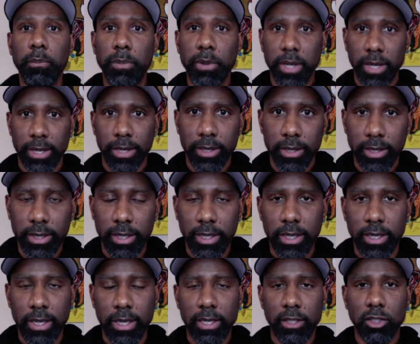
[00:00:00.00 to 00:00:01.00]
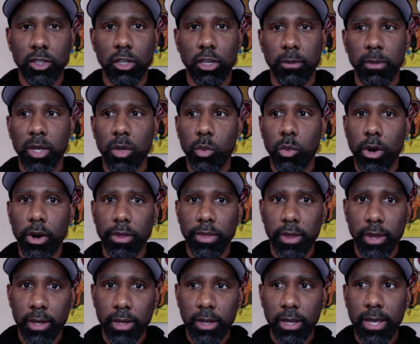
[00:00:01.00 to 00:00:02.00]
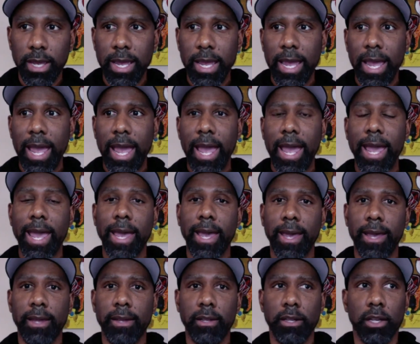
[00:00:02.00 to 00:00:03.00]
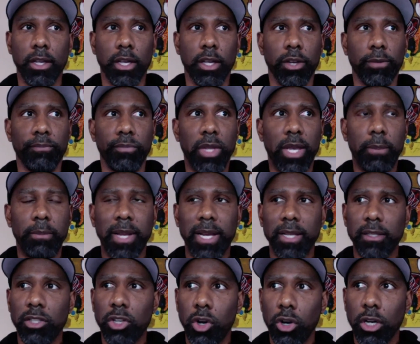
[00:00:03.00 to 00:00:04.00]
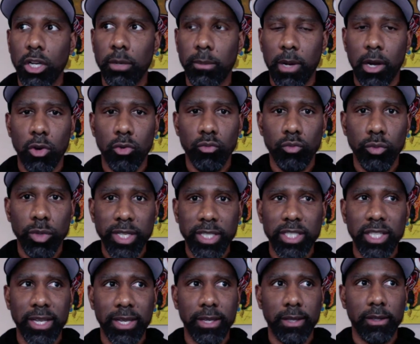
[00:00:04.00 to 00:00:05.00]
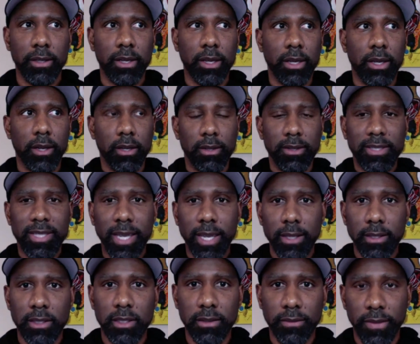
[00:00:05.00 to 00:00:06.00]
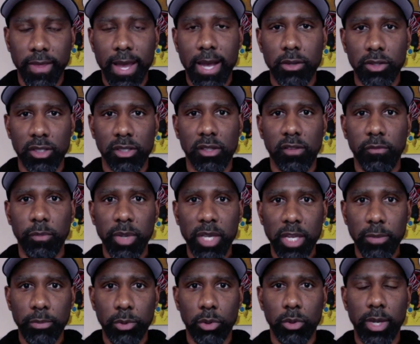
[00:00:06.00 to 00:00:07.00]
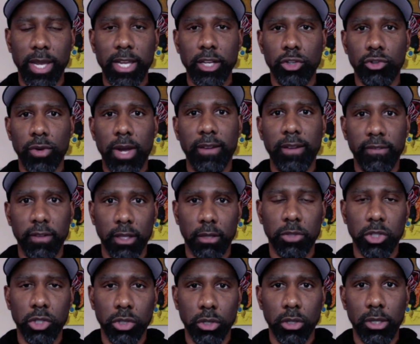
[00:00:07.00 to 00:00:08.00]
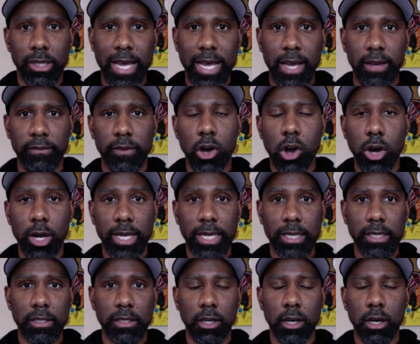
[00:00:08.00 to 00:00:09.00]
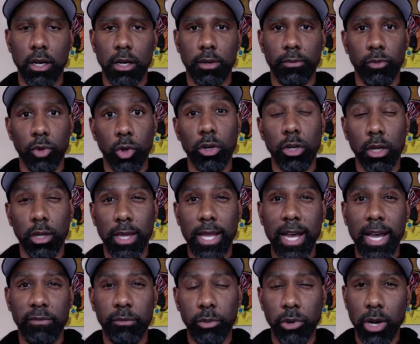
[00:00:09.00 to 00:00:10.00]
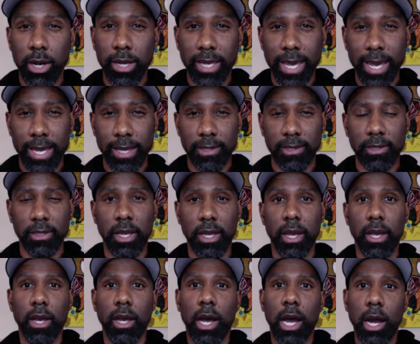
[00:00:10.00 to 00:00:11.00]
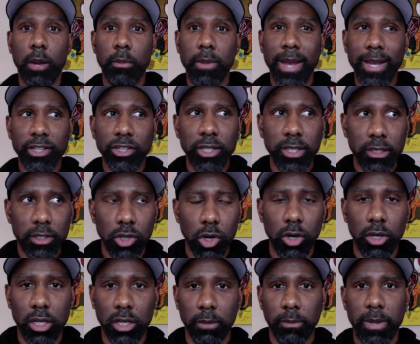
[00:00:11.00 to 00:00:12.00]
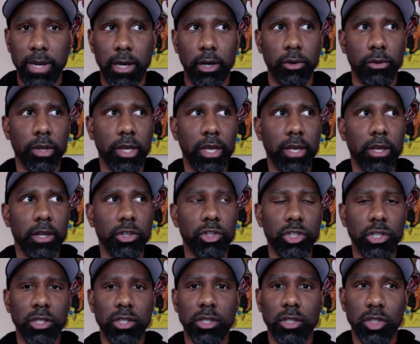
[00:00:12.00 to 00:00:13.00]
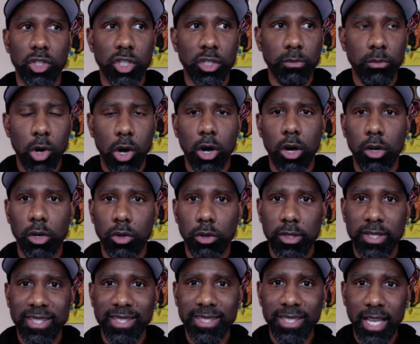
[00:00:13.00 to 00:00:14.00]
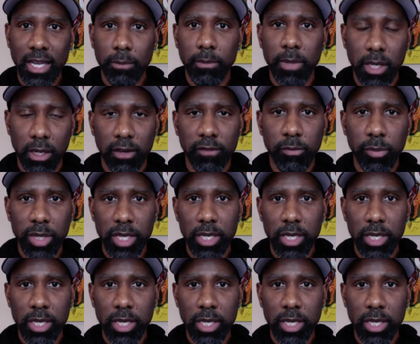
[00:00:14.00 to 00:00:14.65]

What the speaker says: but it's going to be worth it. And I'm not talking about reaching tens of thousands of people and driving them to your live audience or your live broadcast. I'm actually talking about just a small segment of